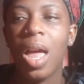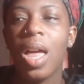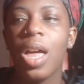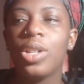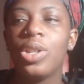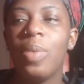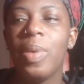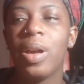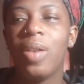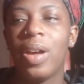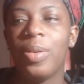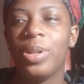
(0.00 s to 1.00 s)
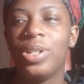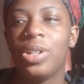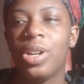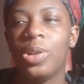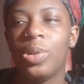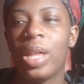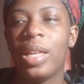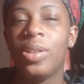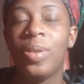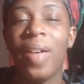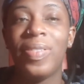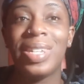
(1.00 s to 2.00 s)
So I'm like, all right, well, this is good news. At least I
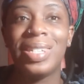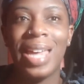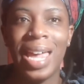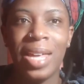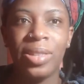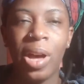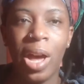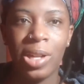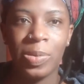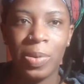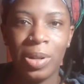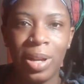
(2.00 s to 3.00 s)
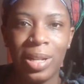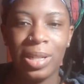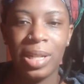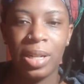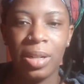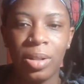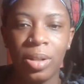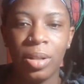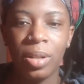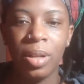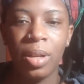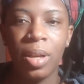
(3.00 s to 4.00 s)
don't have to stay in the hospital until
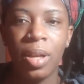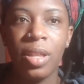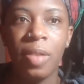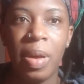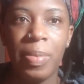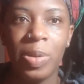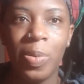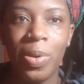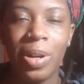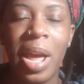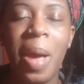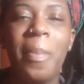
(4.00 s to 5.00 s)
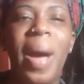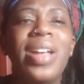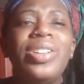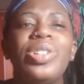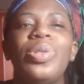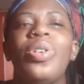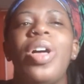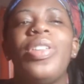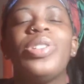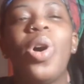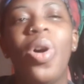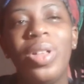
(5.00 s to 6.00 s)
the baby's born. Mind you,
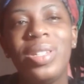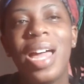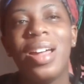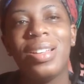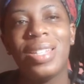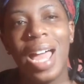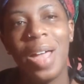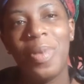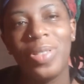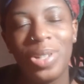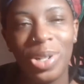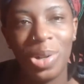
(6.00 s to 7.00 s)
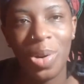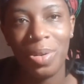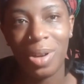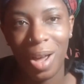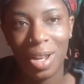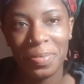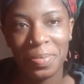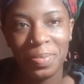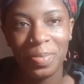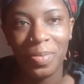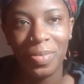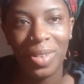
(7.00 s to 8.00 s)
this whole entire time while this was going on,
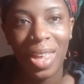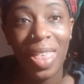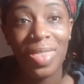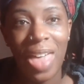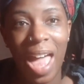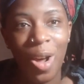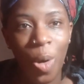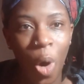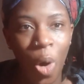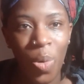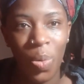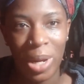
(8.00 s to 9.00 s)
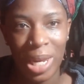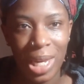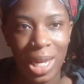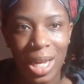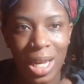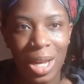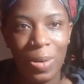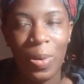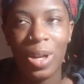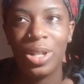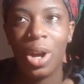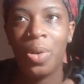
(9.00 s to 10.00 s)
that whole week
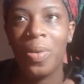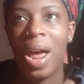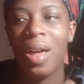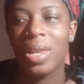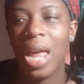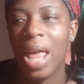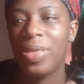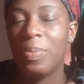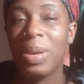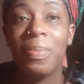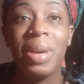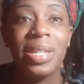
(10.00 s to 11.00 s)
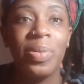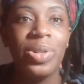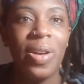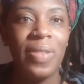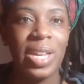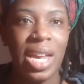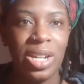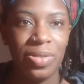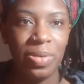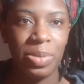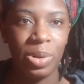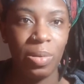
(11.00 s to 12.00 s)
was around, I think my son was on vacation
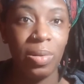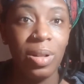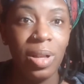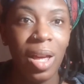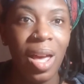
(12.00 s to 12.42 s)
from school,